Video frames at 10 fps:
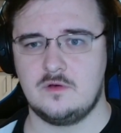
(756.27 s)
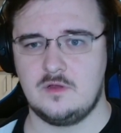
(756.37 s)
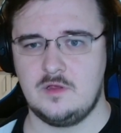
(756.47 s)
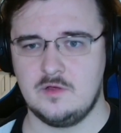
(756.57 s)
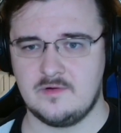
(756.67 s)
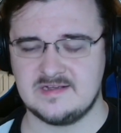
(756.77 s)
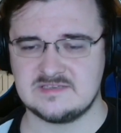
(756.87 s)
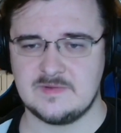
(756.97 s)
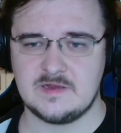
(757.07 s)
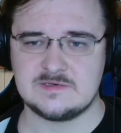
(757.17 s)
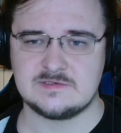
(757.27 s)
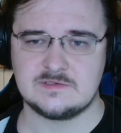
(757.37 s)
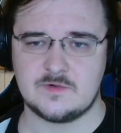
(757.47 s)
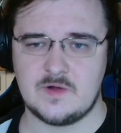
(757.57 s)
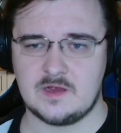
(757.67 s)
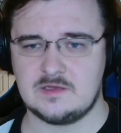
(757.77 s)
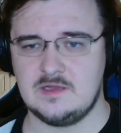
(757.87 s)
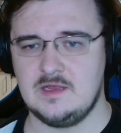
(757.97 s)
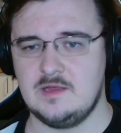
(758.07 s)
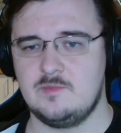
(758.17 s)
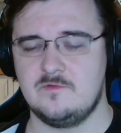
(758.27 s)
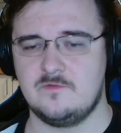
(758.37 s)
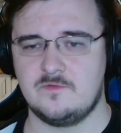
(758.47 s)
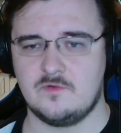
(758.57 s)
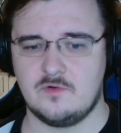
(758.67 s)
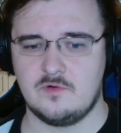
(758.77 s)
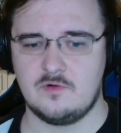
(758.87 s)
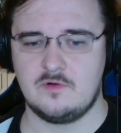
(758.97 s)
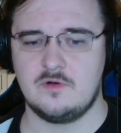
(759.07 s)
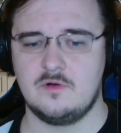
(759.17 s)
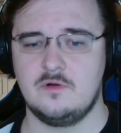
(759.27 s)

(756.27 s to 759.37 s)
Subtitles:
your expectations correctly before